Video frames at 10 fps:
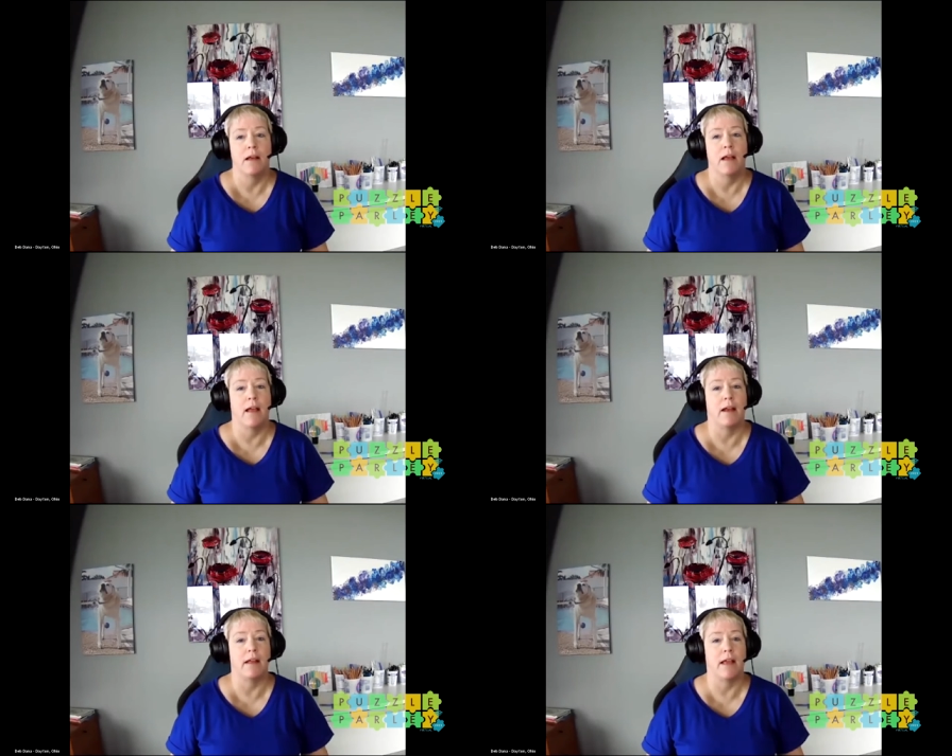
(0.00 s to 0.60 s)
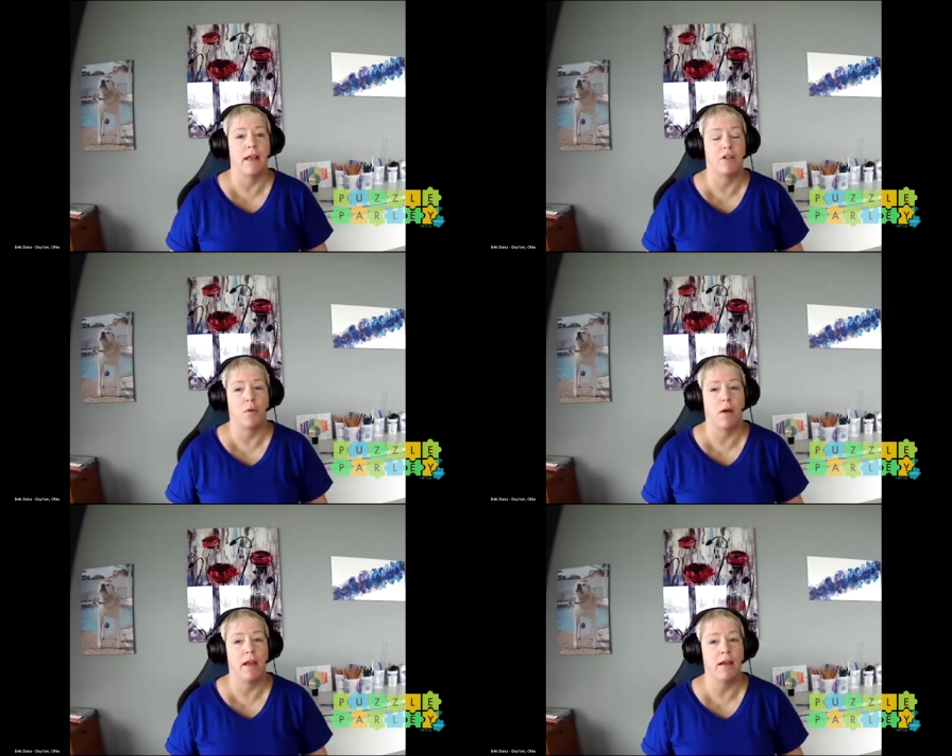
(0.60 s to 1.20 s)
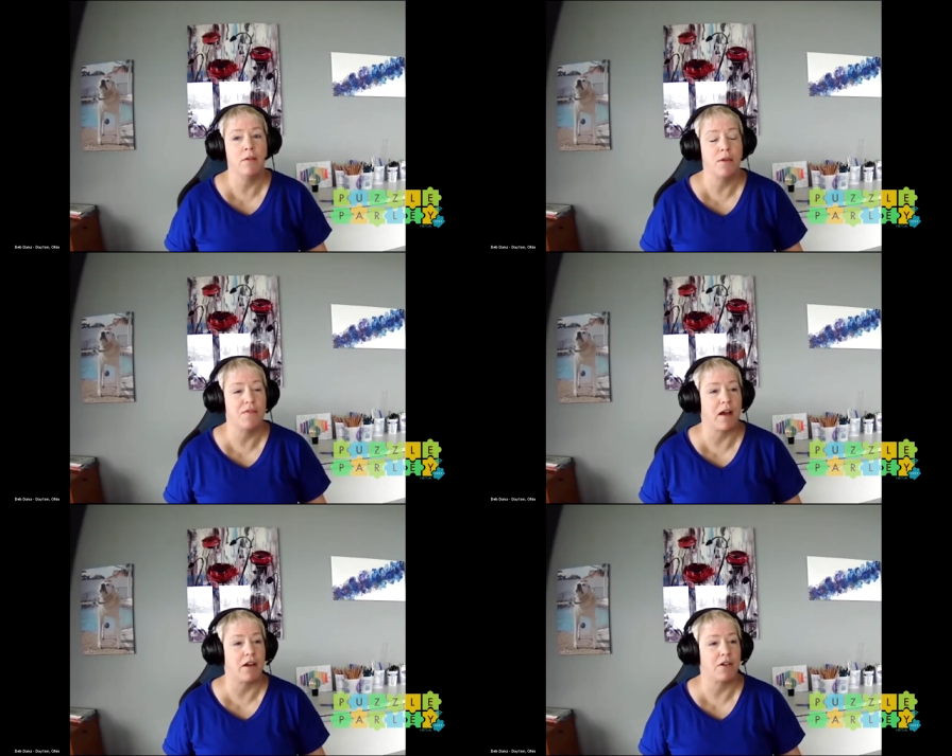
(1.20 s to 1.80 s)
And I gave it away.
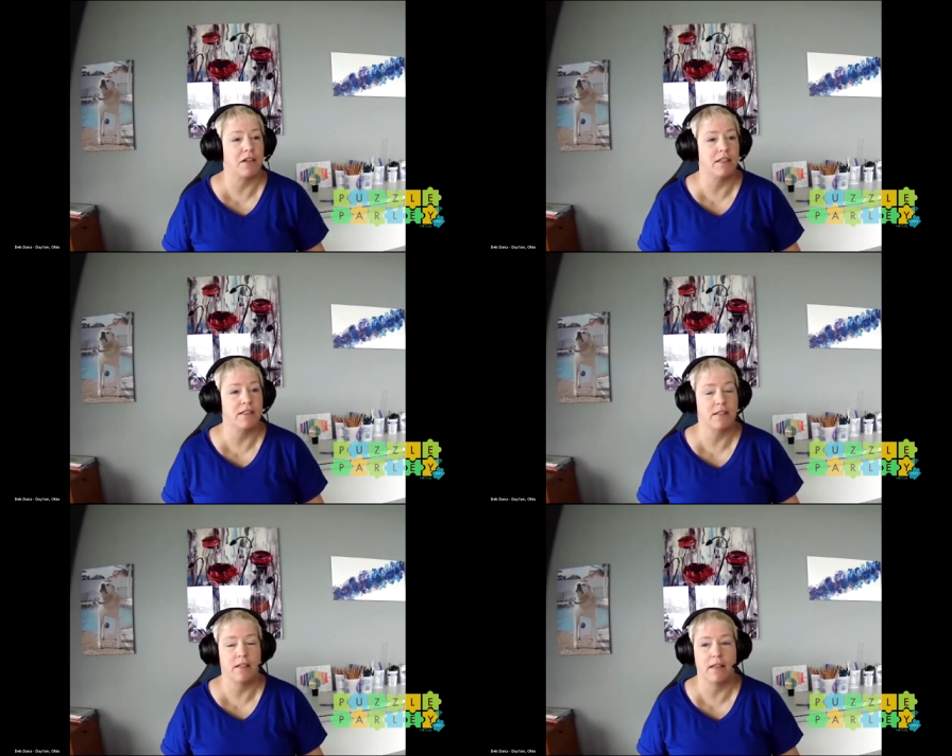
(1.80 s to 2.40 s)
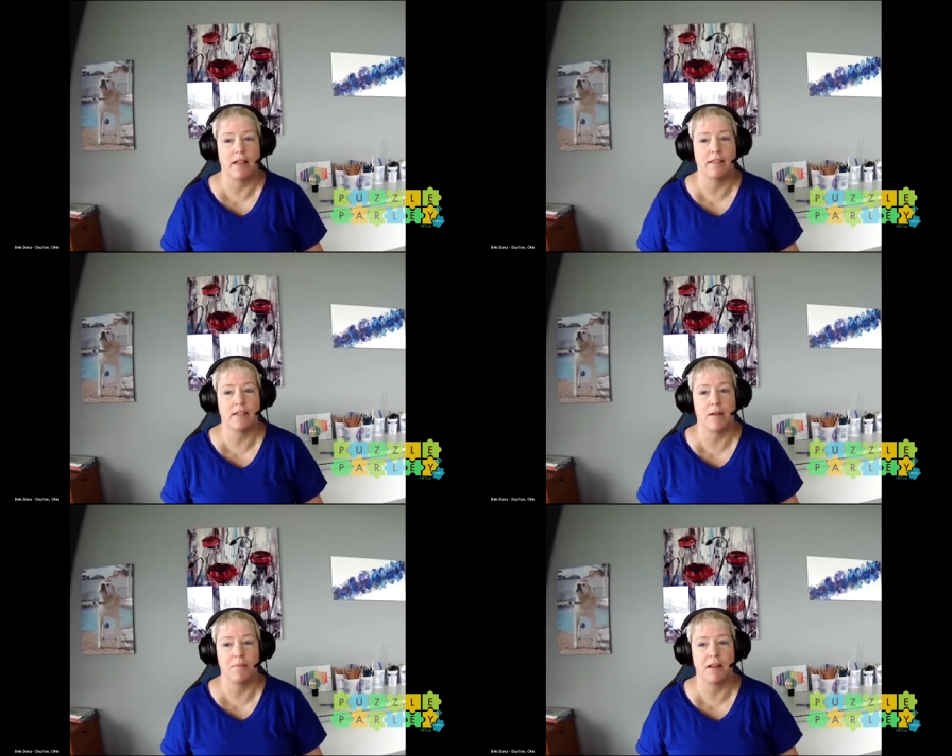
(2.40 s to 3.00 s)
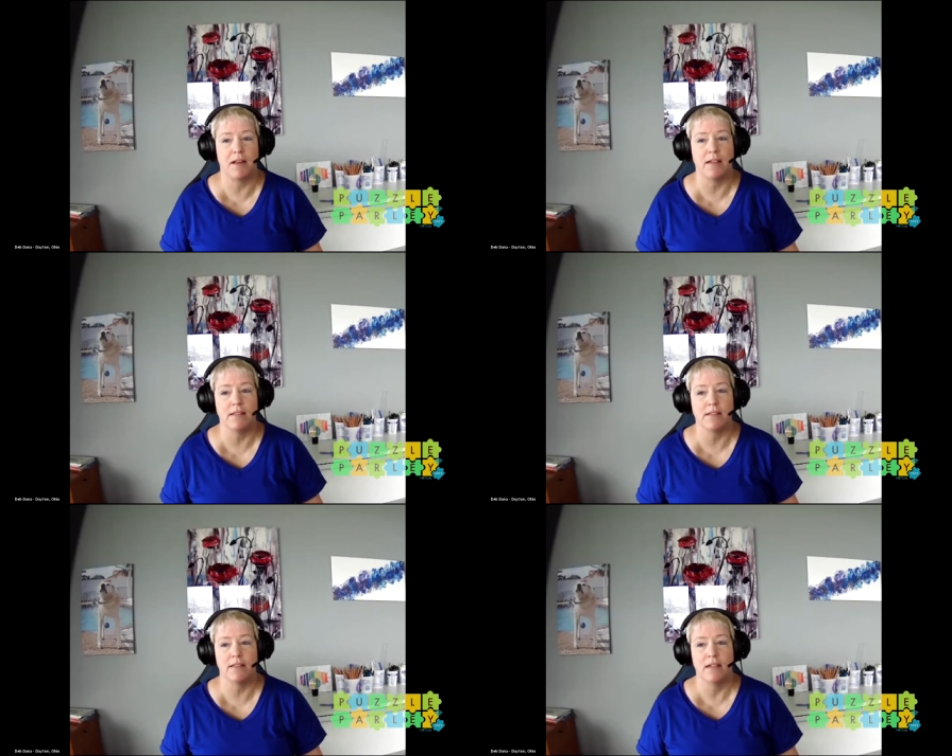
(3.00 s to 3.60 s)
We've got Chris Yates up
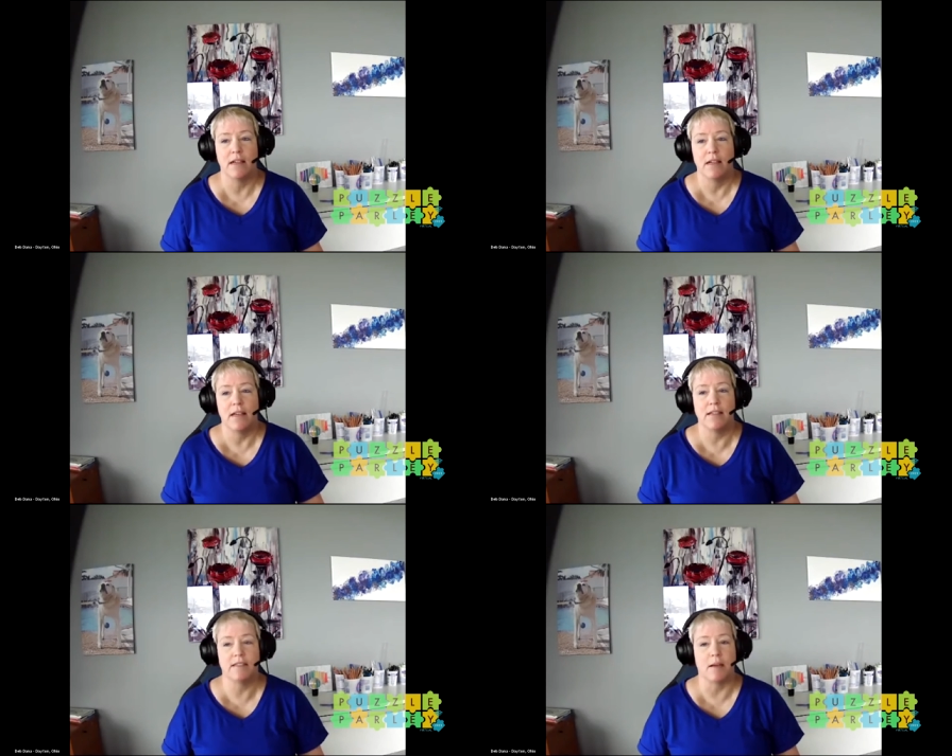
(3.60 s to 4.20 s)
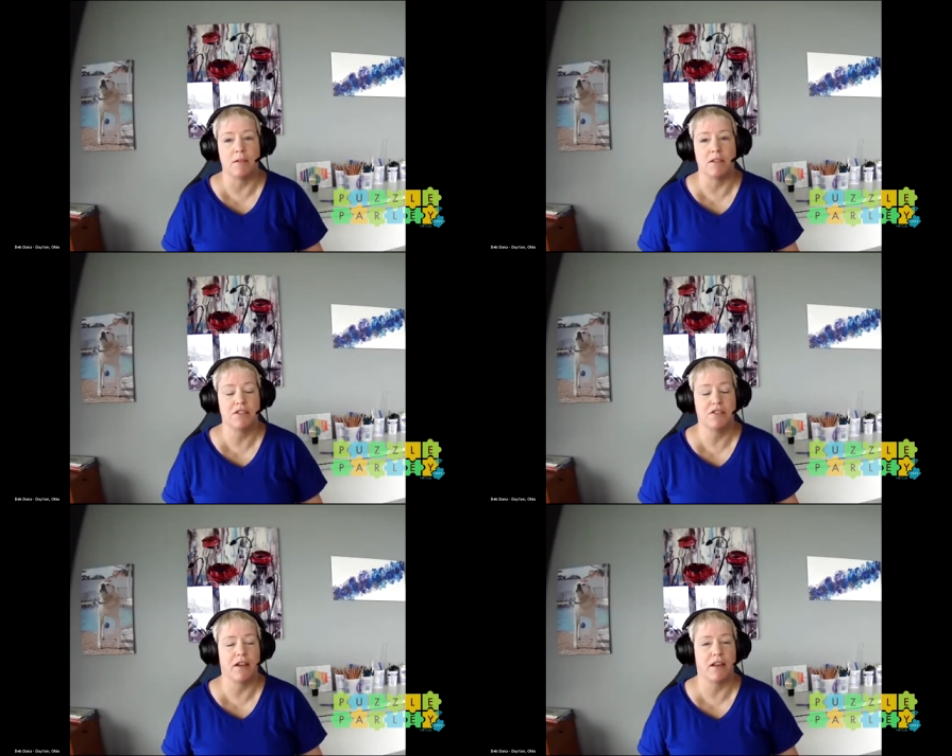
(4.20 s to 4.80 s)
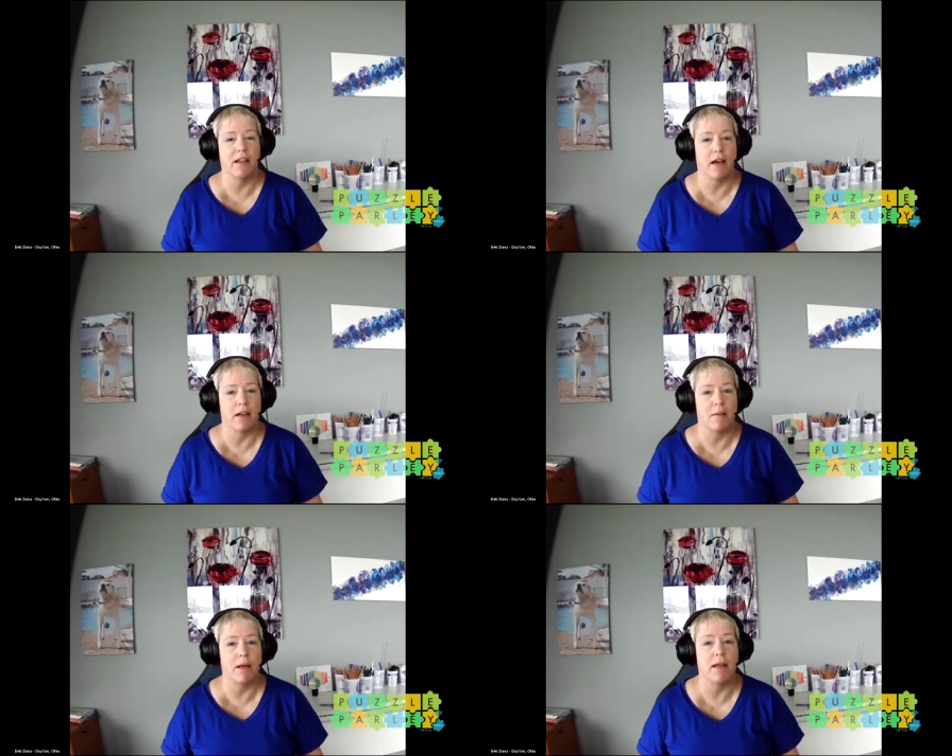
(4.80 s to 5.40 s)
next. He's demonstrating how
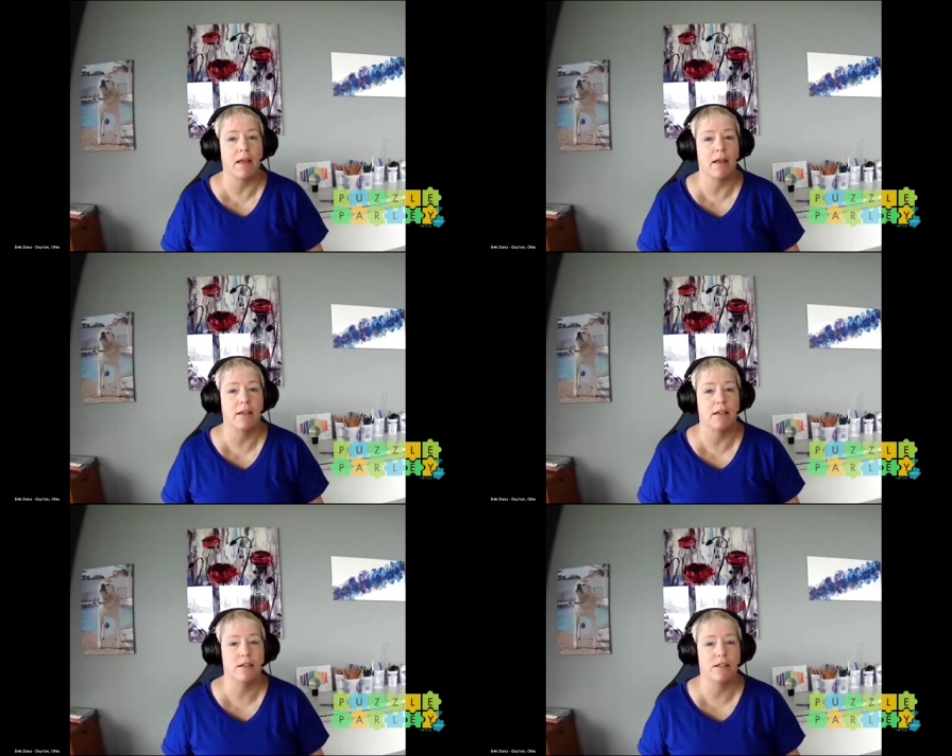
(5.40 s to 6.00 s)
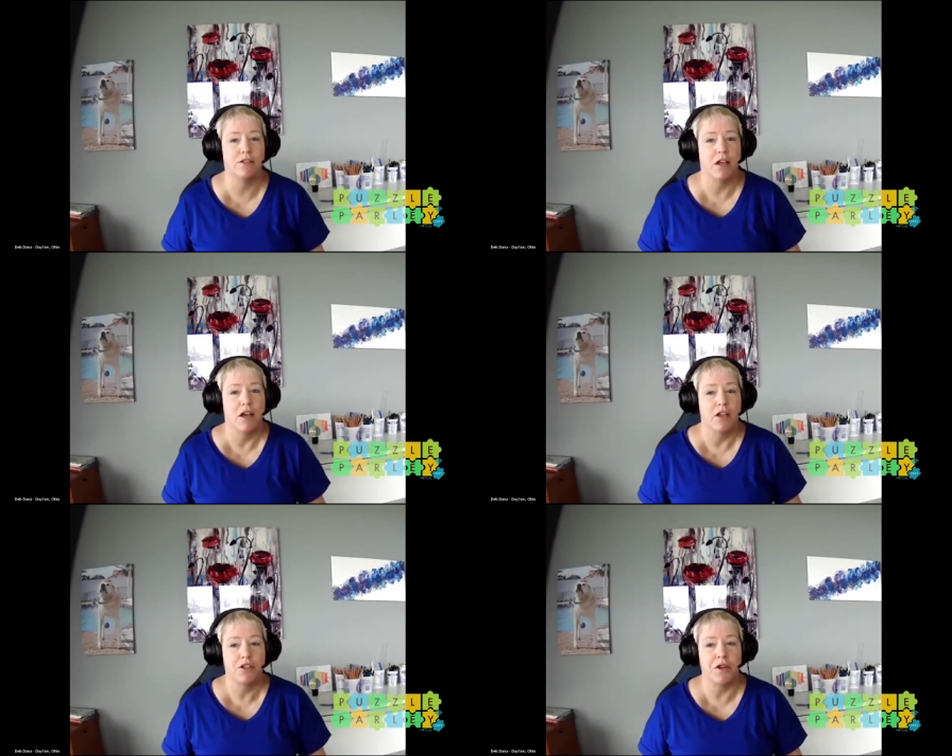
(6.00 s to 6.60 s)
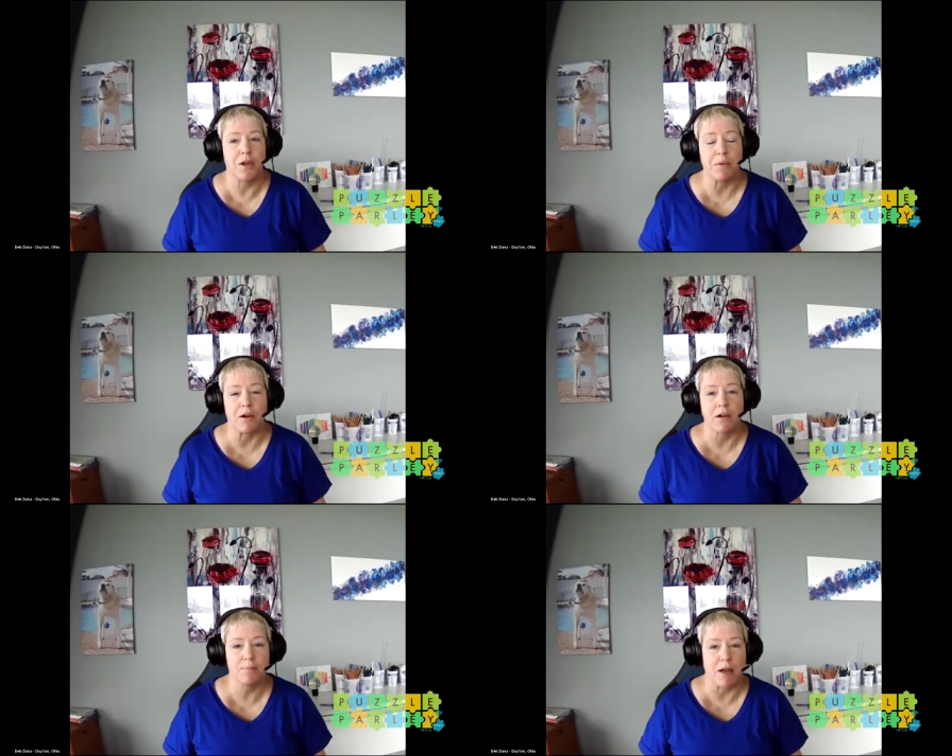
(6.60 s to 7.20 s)
to make his
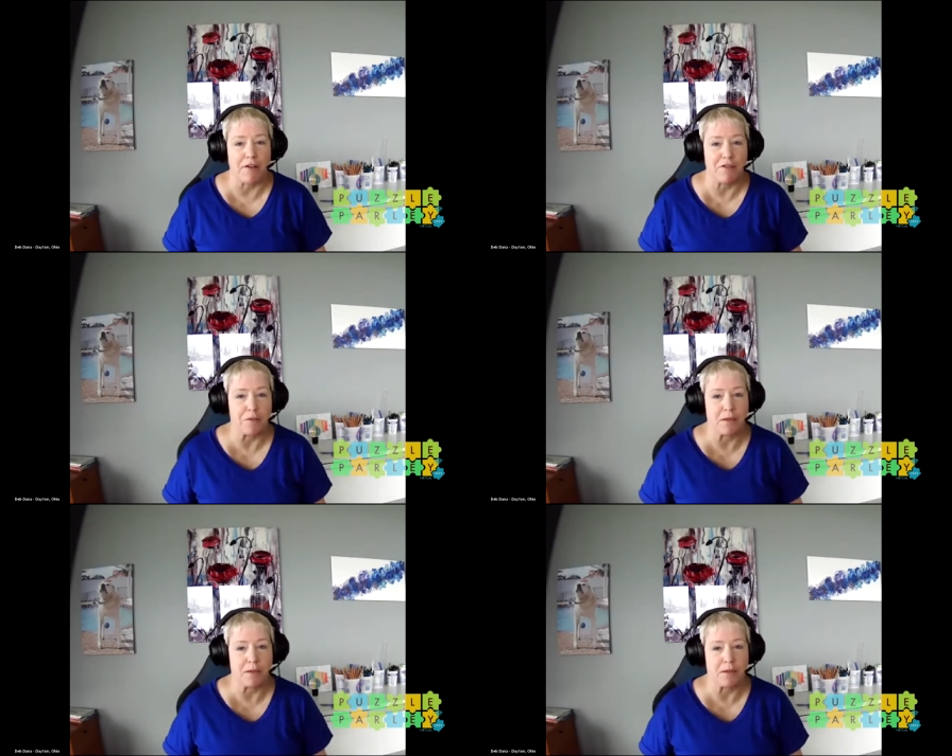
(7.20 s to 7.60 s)
trademark baffler